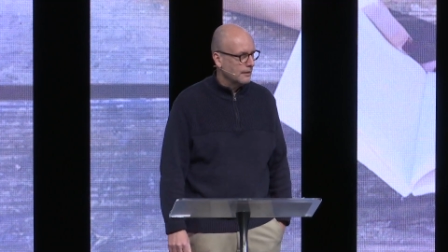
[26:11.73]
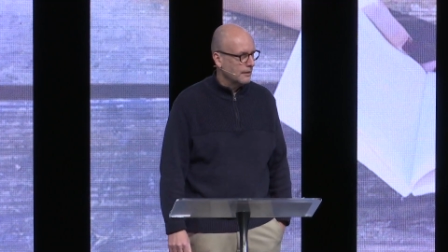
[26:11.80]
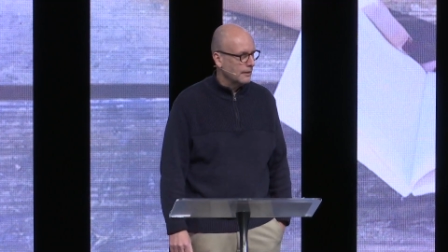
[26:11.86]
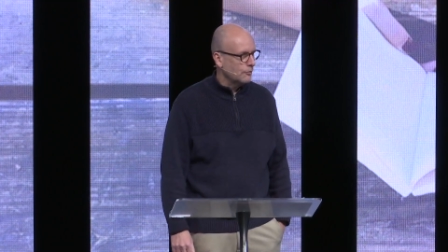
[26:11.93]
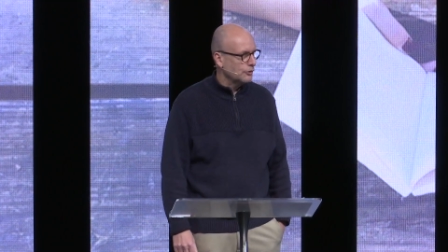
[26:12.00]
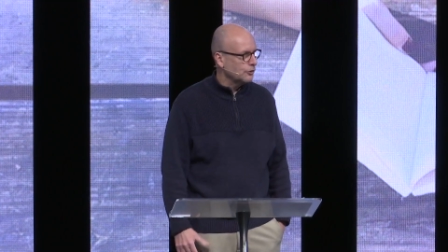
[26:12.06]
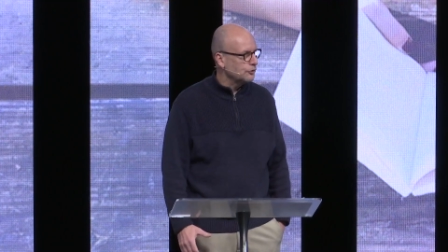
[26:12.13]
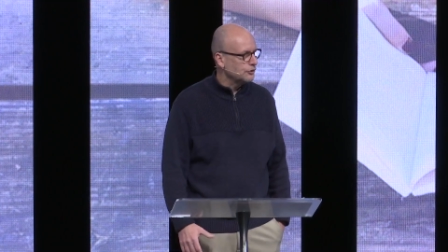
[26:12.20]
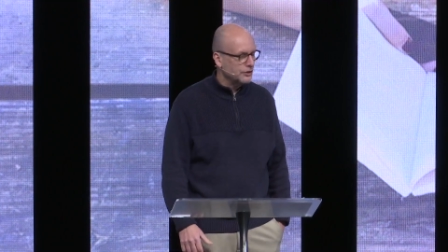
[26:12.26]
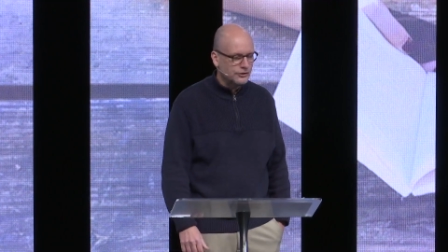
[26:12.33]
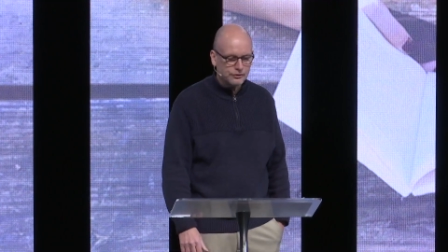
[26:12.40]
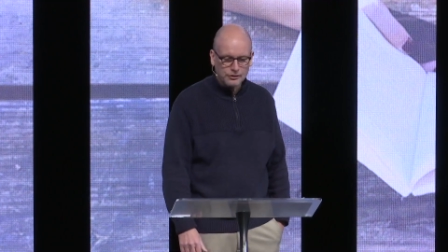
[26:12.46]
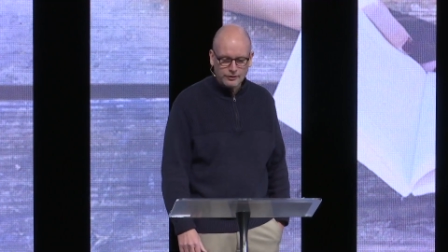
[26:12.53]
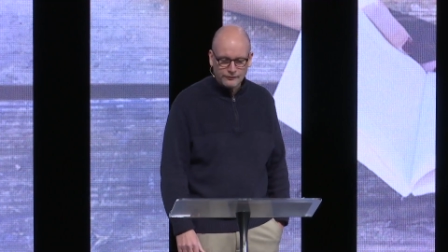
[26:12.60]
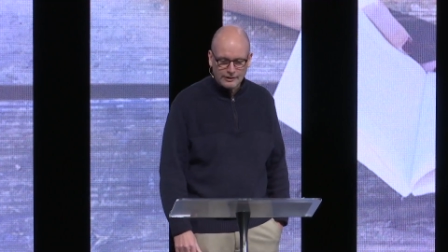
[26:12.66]
And when you see
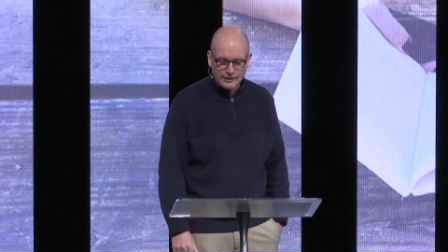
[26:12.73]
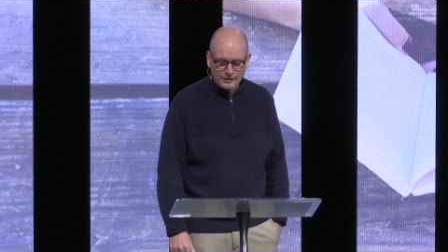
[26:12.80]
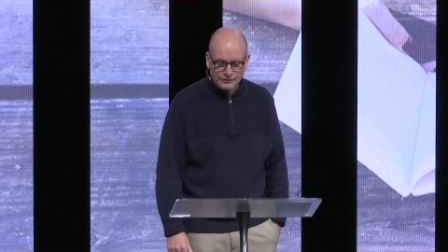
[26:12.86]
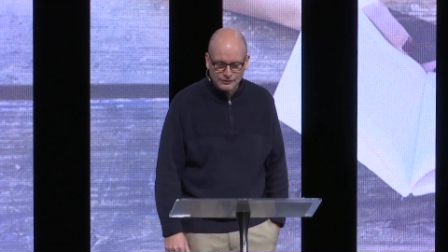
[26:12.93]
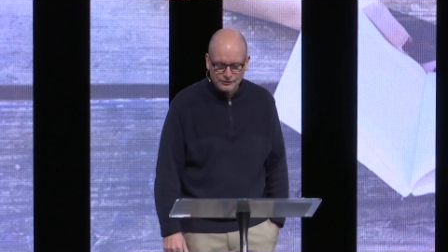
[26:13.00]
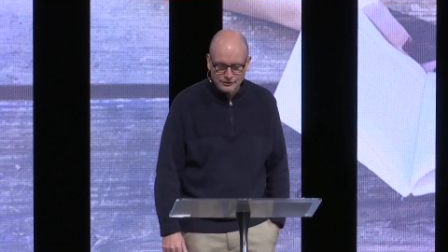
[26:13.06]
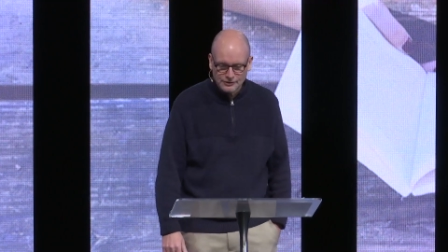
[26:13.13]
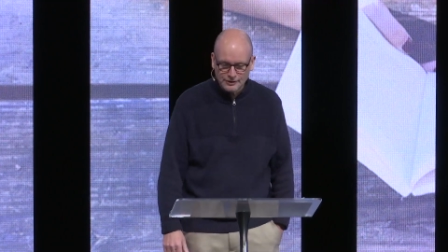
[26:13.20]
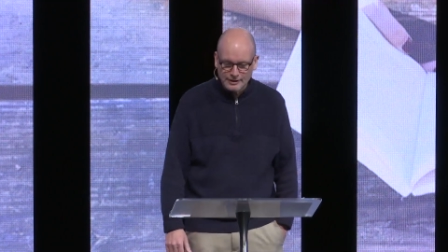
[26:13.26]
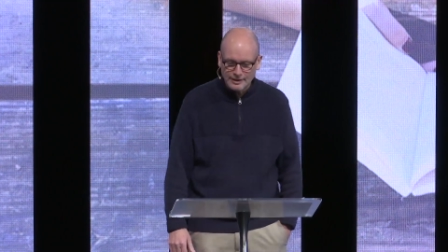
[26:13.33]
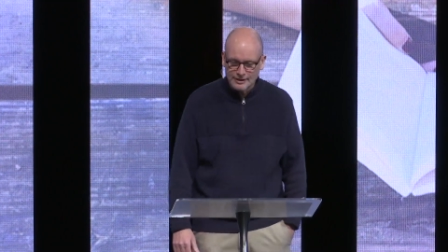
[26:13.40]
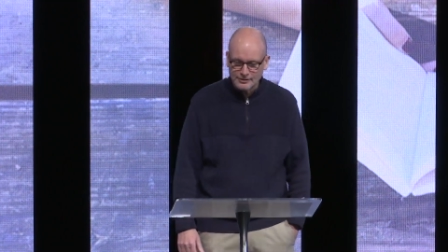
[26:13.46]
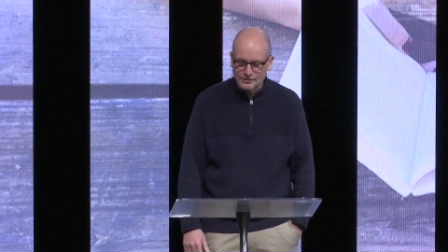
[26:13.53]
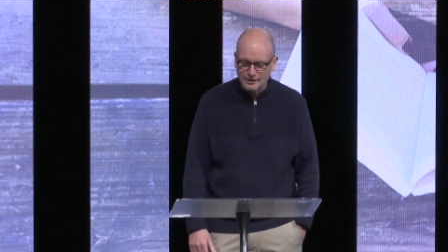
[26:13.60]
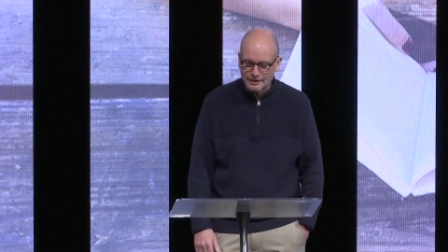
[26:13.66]
serving as,
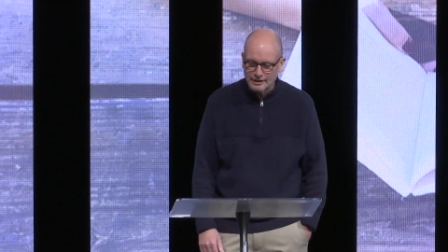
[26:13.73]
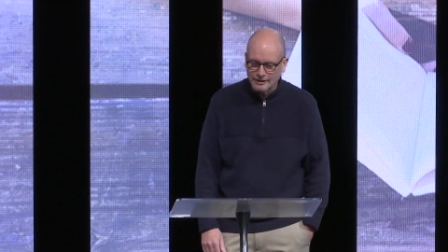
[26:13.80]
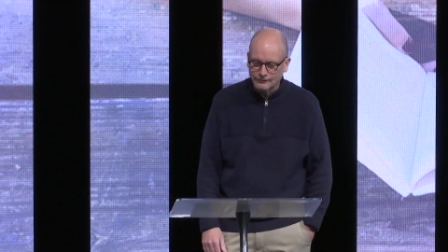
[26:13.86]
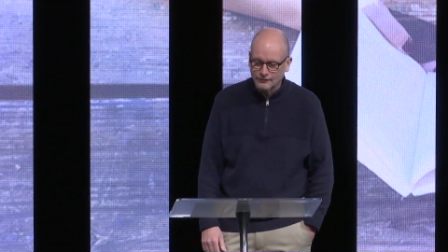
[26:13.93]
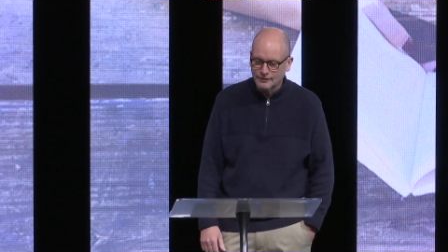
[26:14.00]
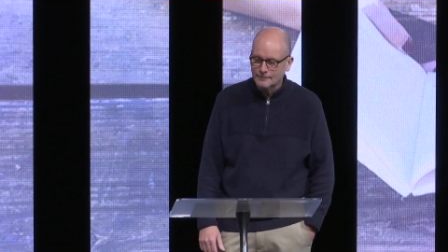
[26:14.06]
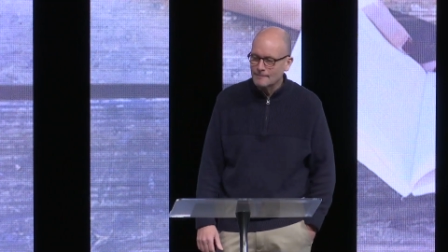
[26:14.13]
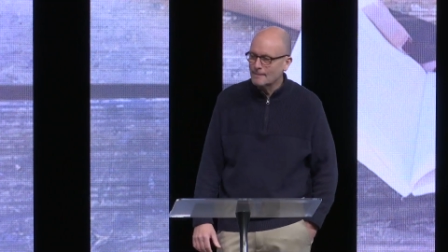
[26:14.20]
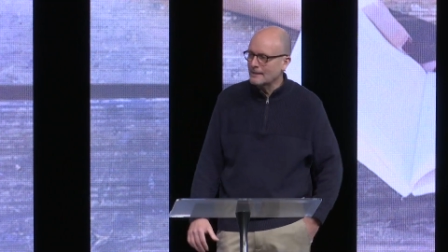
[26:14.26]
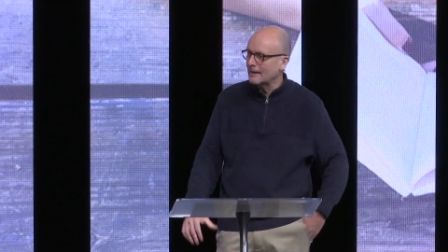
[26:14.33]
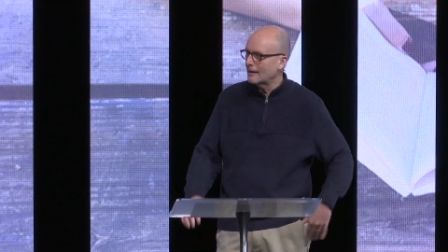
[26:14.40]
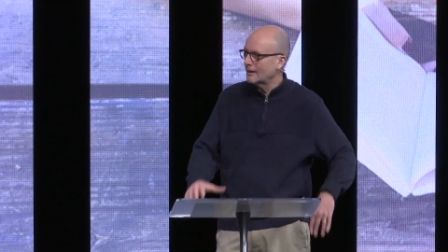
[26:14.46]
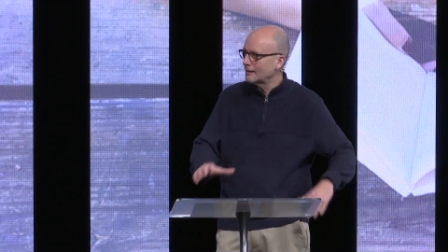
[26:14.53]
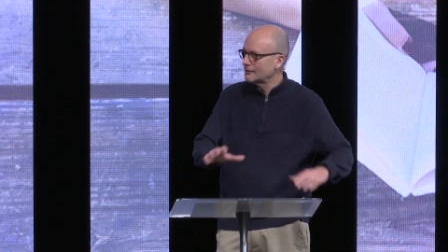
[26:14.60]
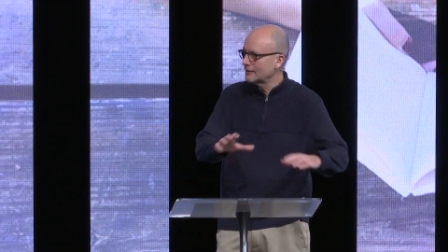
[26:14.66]
as a gift.
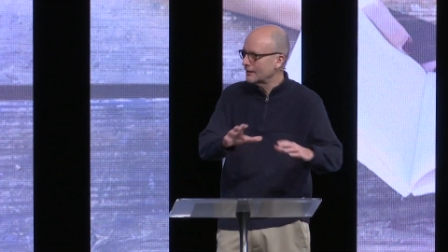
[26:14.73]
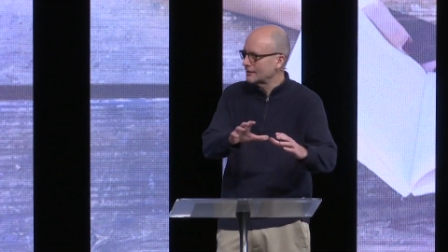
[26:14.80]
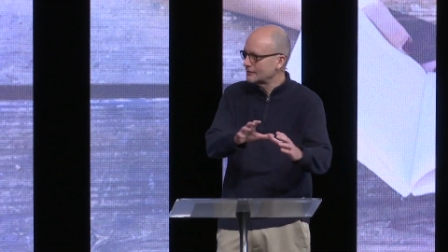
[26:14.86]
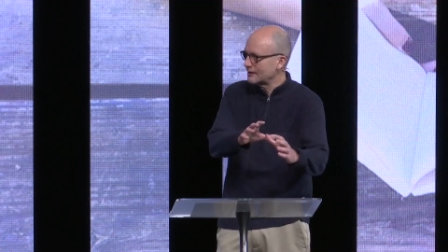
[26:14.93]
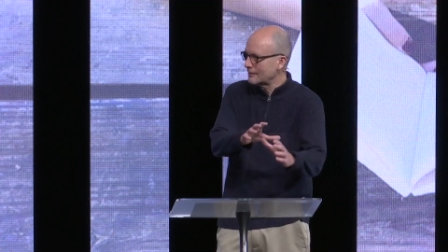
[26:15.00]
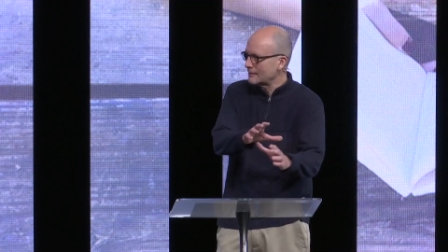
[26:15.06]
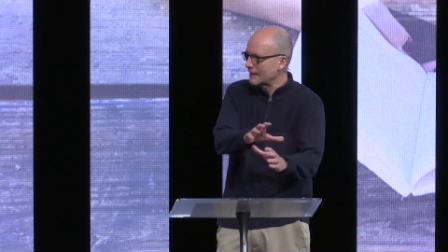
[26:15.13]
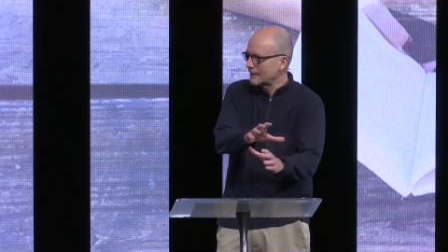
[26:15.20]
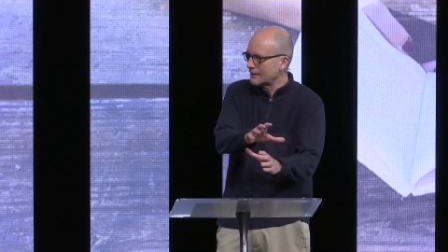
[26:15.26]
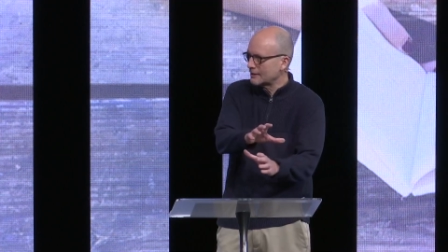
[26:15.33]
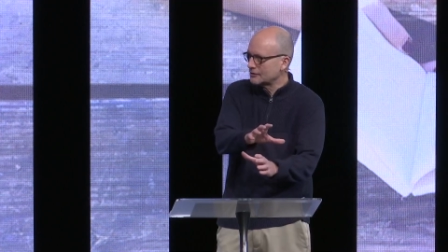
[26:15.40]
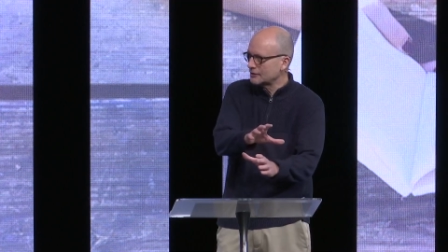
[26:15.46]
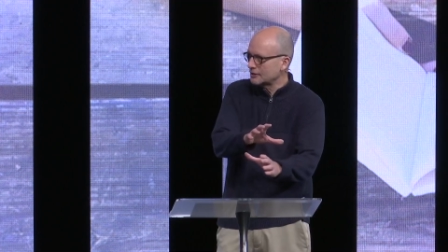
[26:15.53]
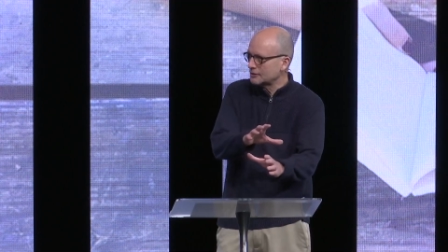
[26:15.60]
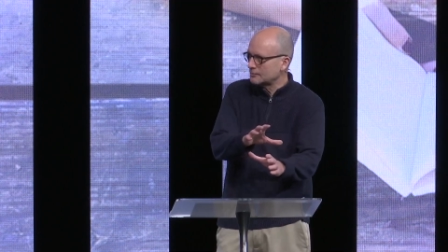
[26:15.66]
Now, as, as I make
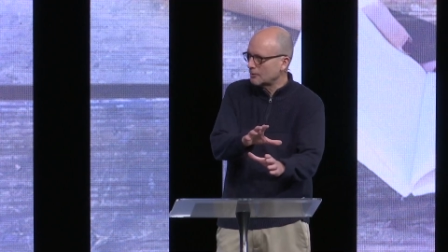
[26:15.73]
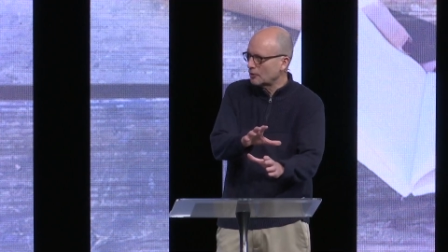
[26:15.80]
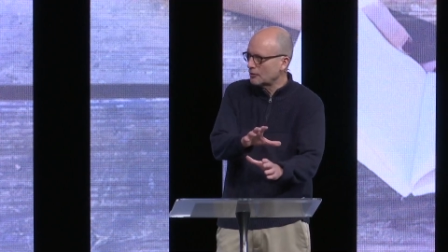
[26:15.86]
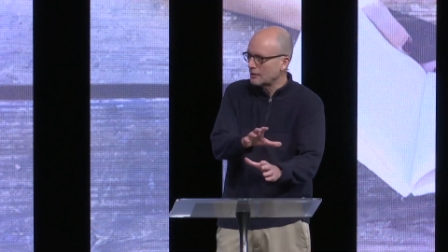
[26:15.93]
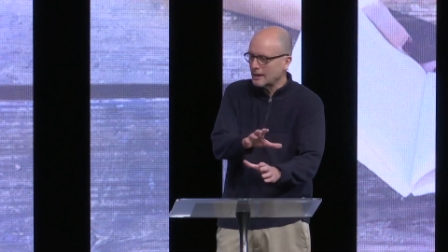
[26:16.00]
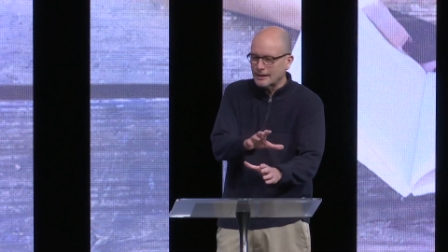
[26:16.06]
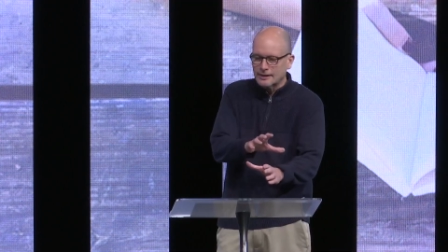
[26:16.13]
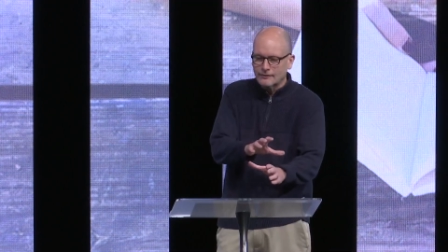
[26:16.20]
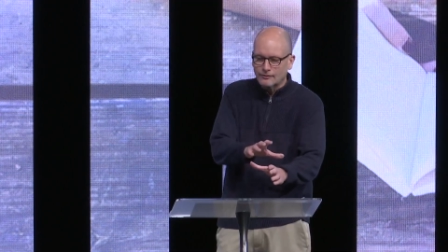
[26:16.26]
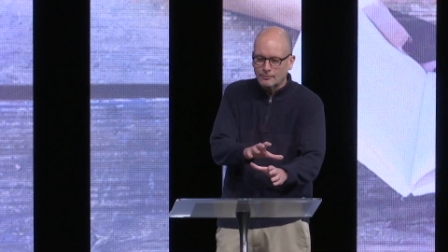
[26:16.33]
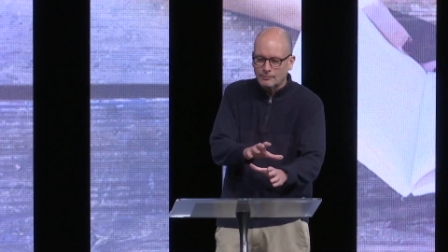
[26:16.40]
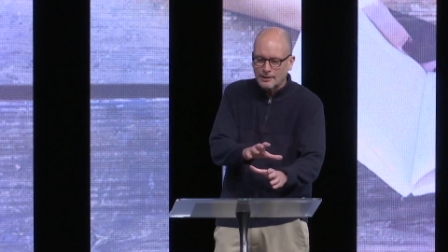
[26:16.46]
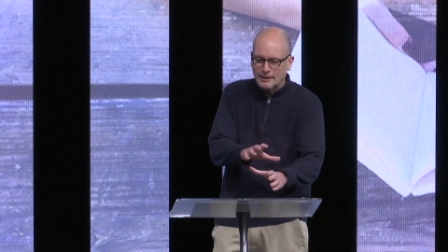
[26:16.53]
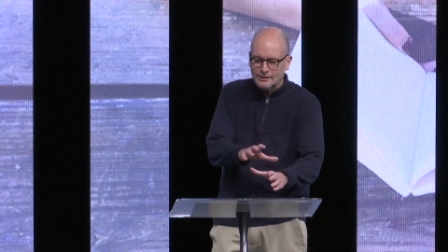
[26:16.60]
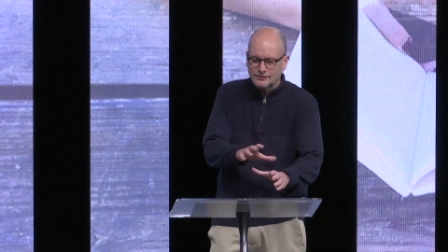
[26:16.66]
this list, both negative and
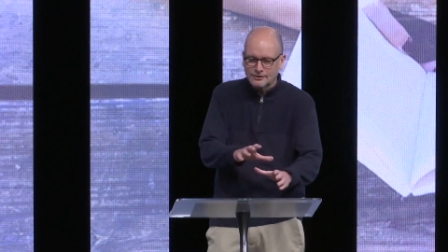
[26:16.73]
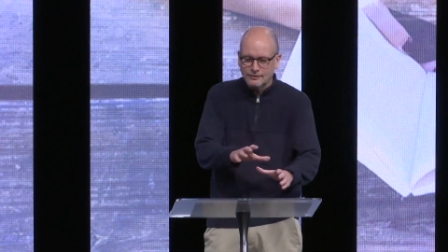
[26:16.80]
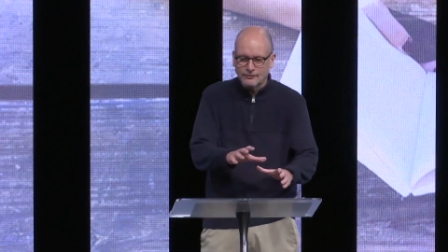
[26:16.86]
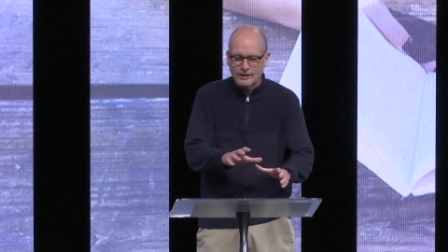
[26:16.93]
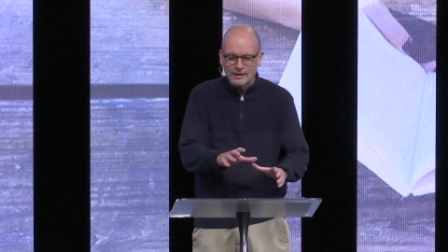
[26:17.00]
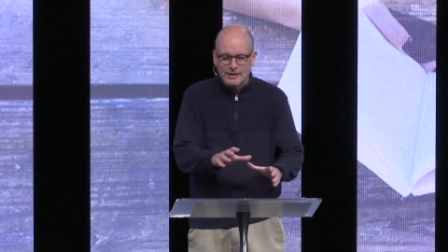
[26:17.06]
positive,